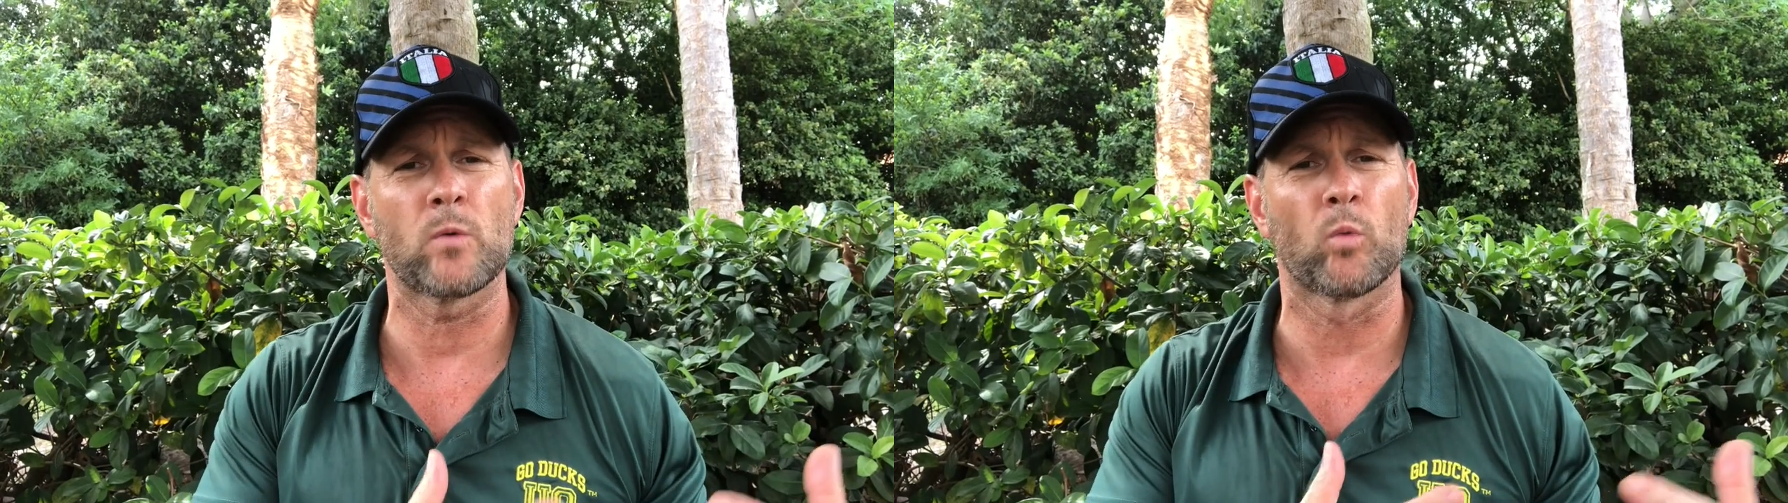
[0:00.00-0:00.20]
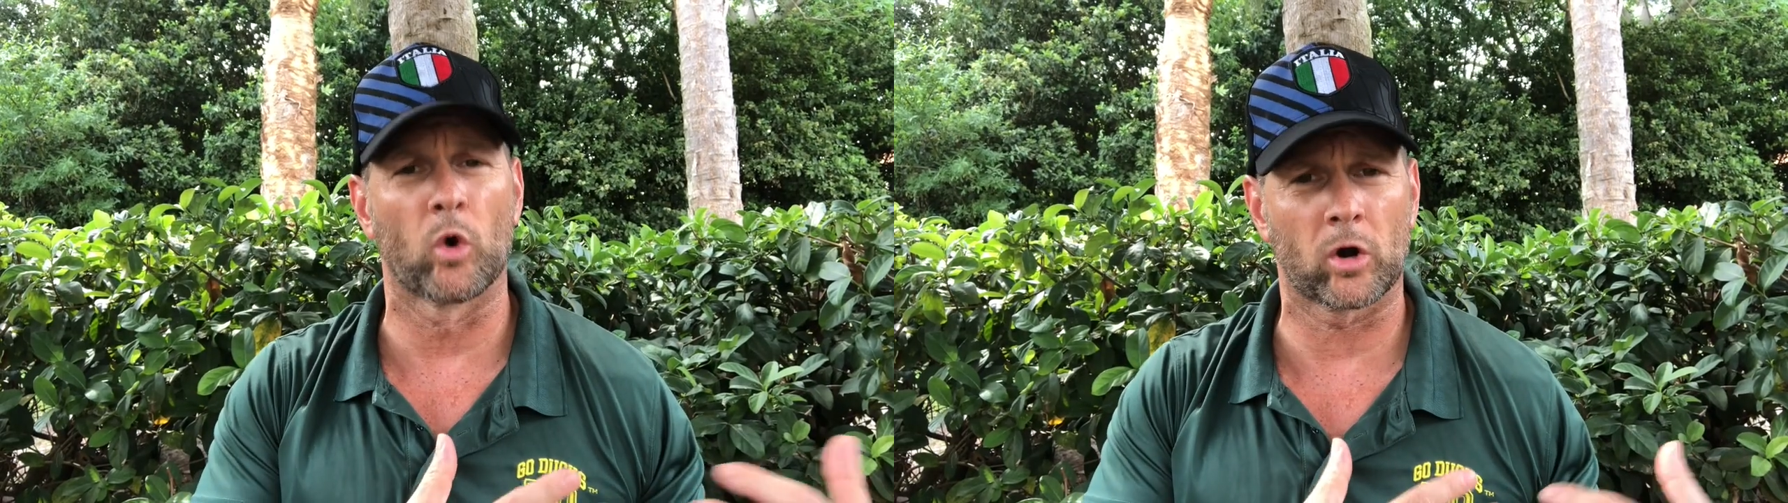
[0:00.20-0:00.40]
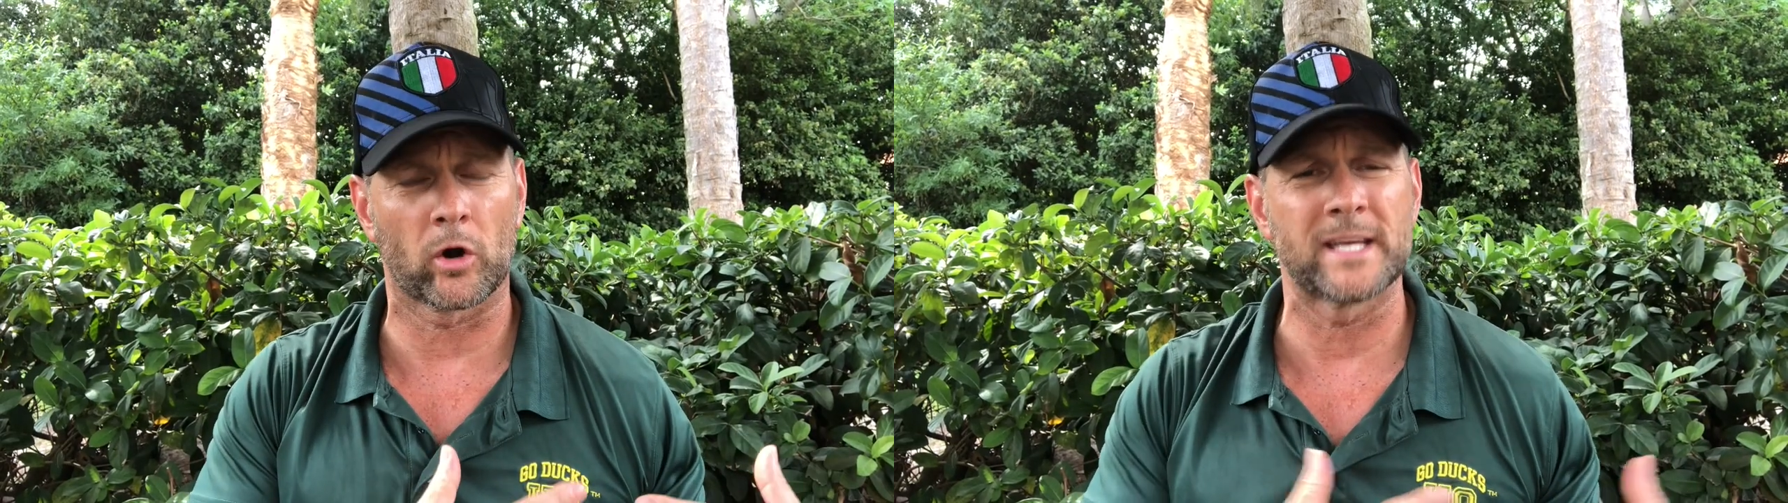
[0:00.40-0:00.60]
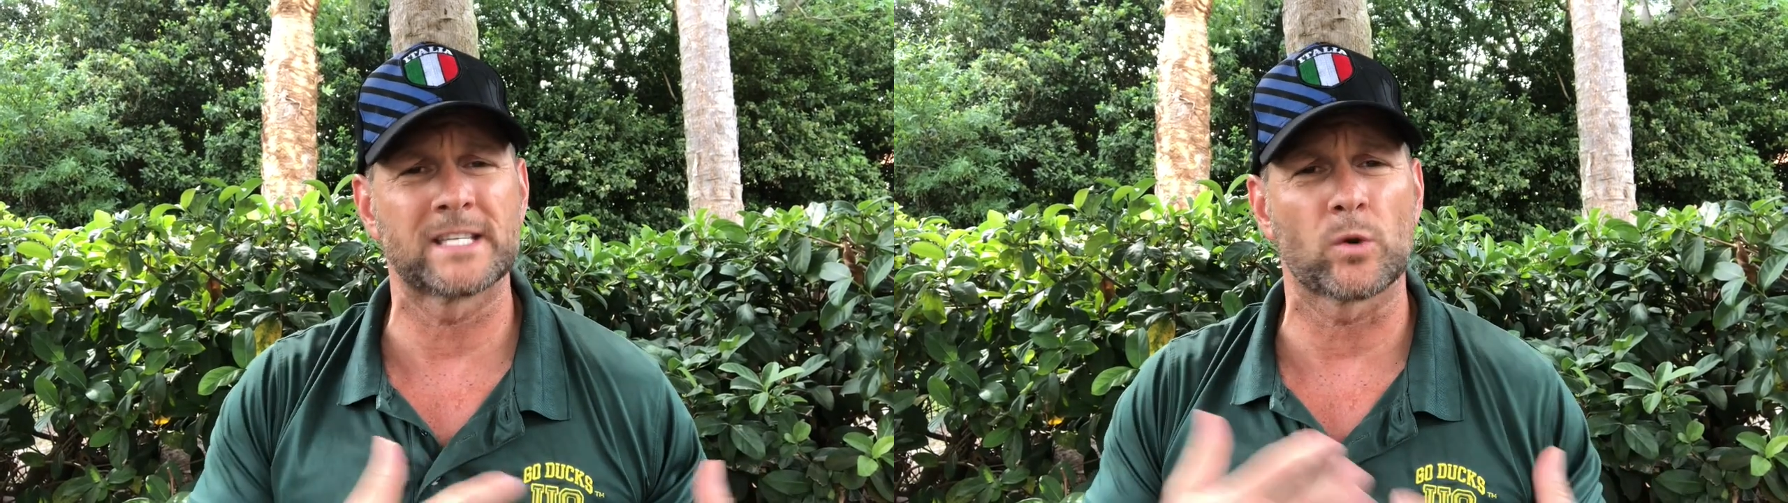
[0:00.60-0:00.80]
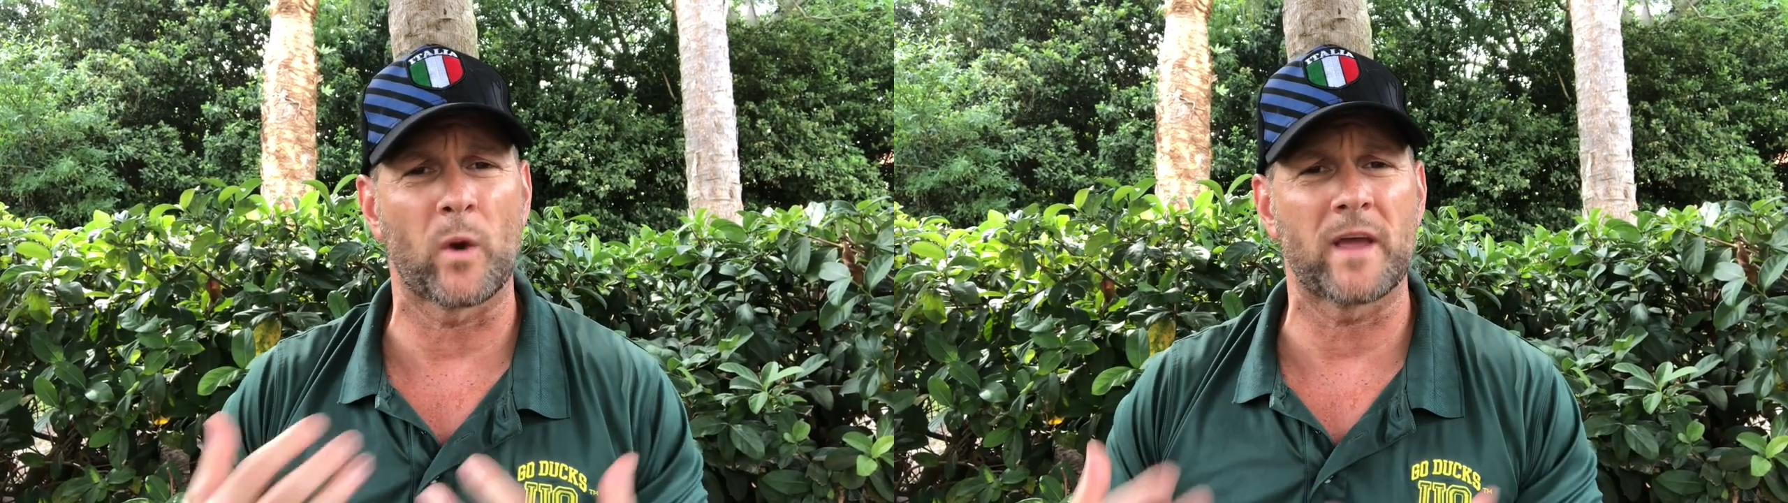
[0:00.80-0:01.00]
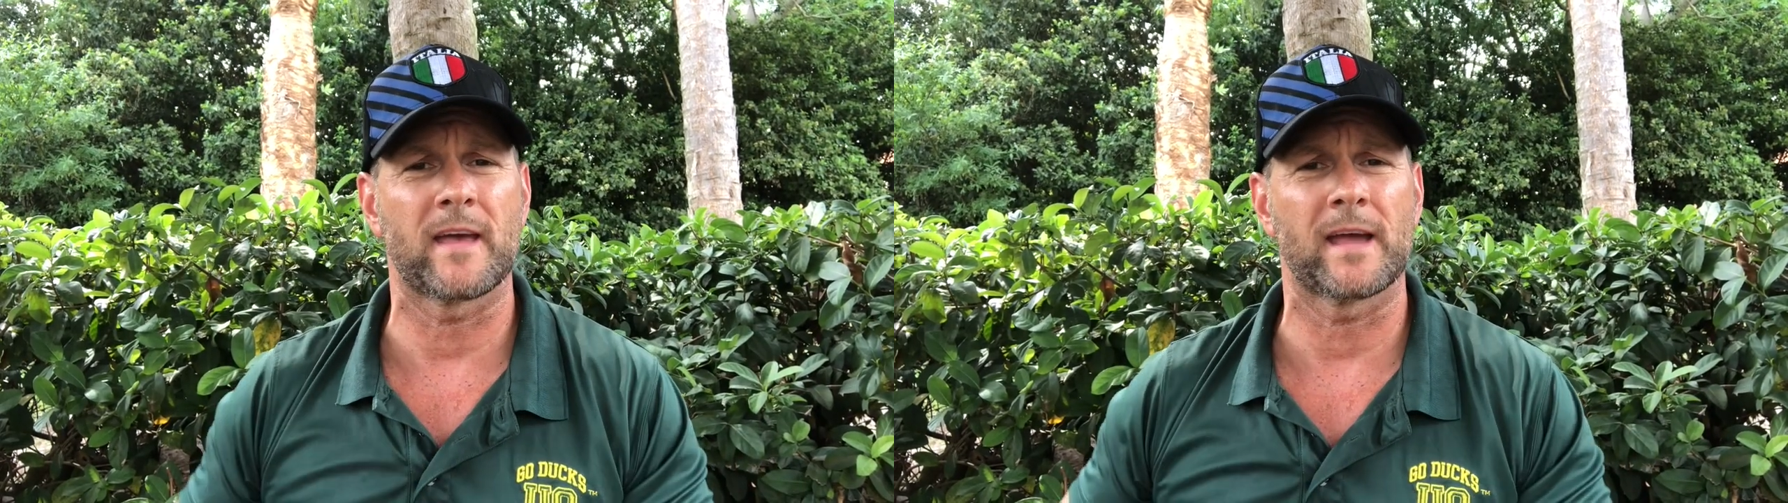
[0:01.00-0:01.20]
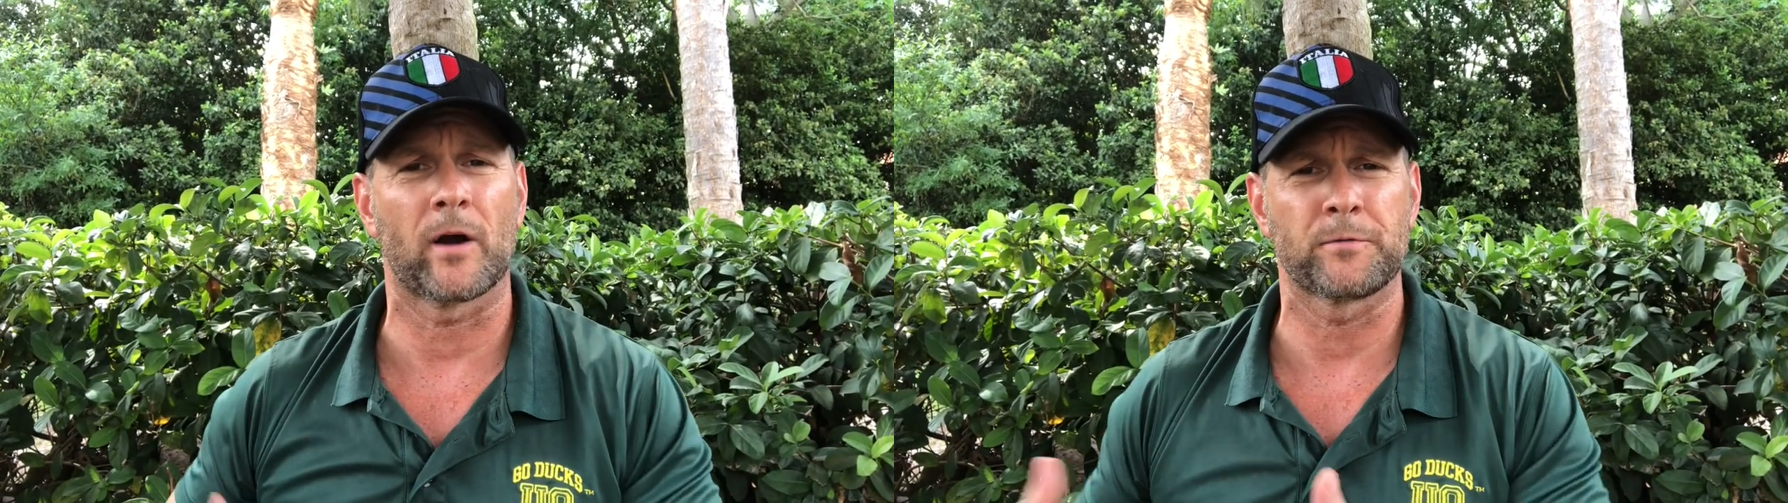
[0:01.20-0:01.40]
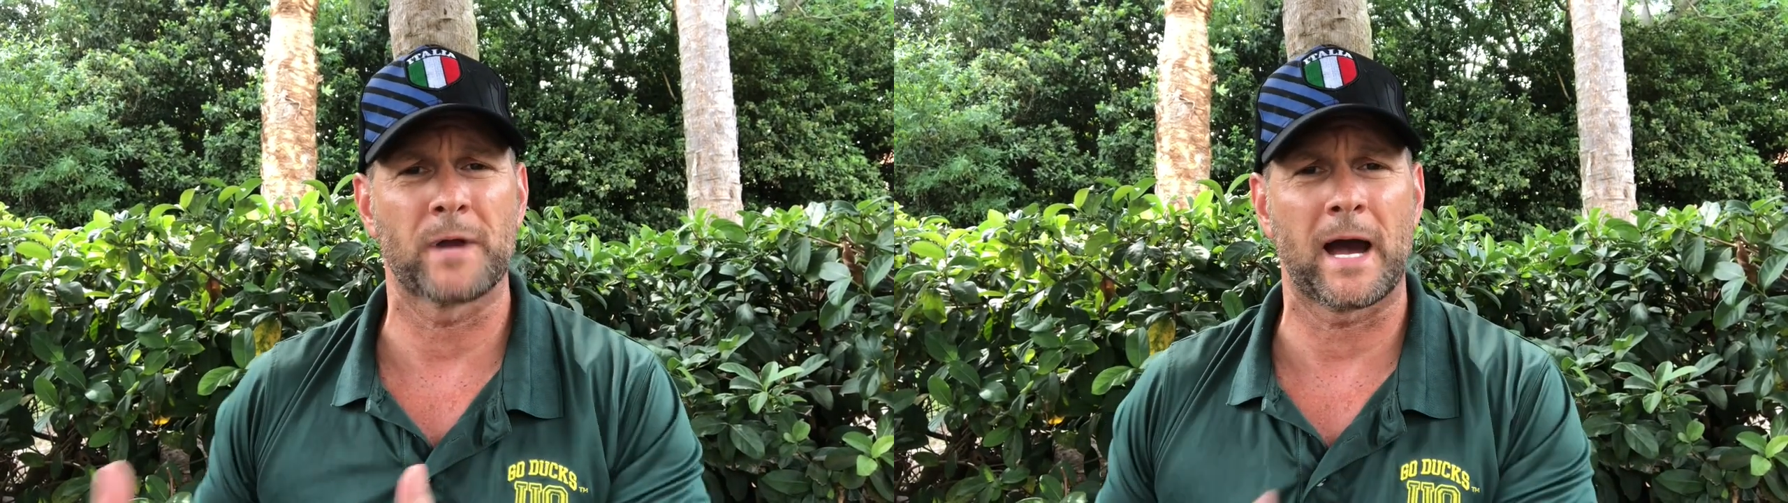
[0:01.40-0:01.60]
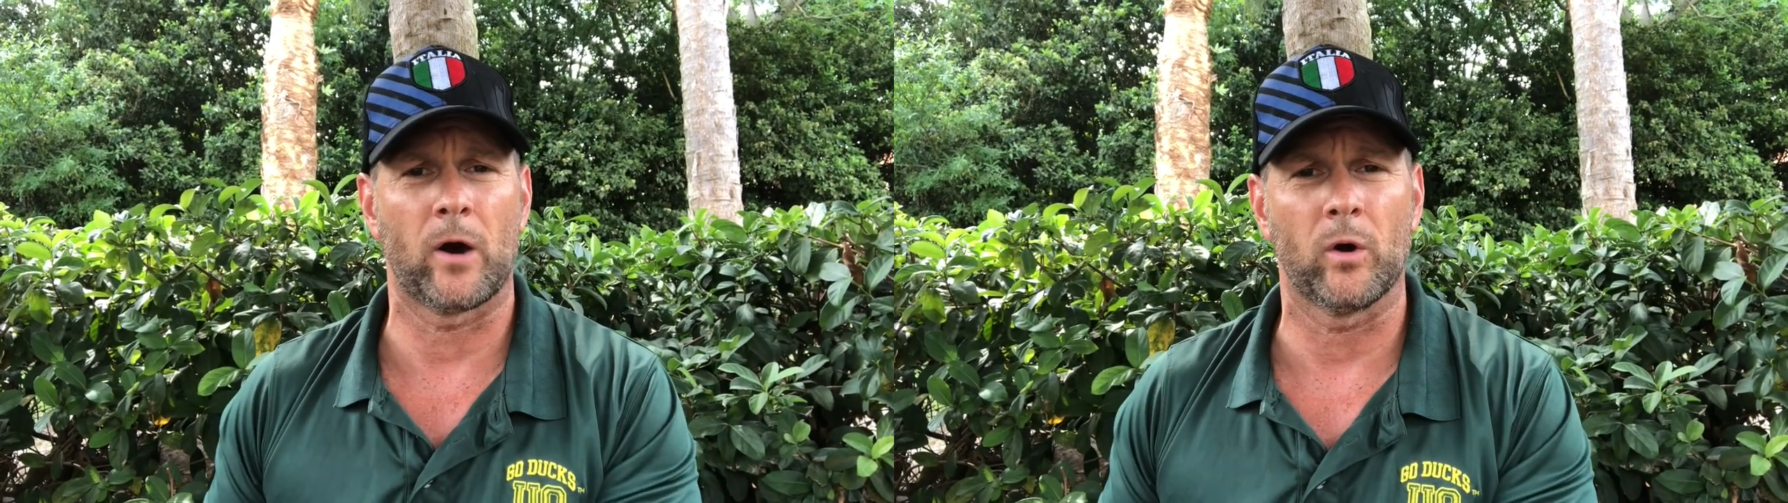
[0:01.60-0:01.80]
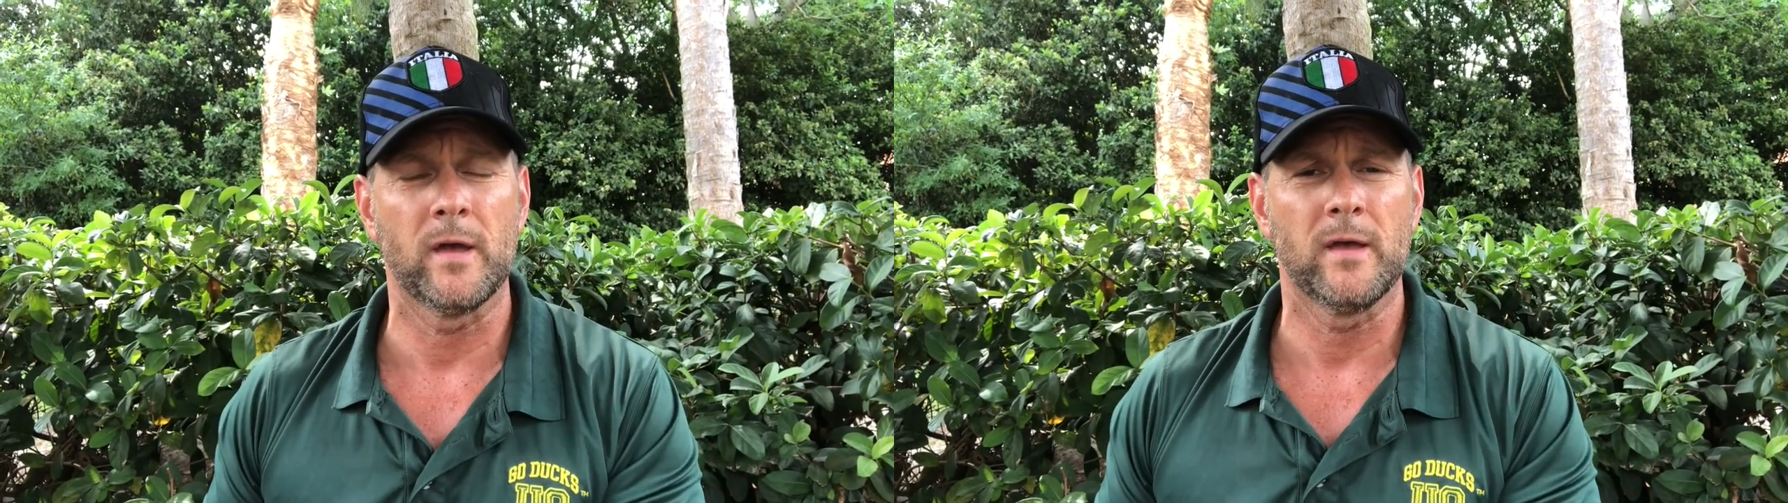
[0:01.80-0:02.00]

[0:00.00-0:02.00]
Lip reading: were is the way they are now,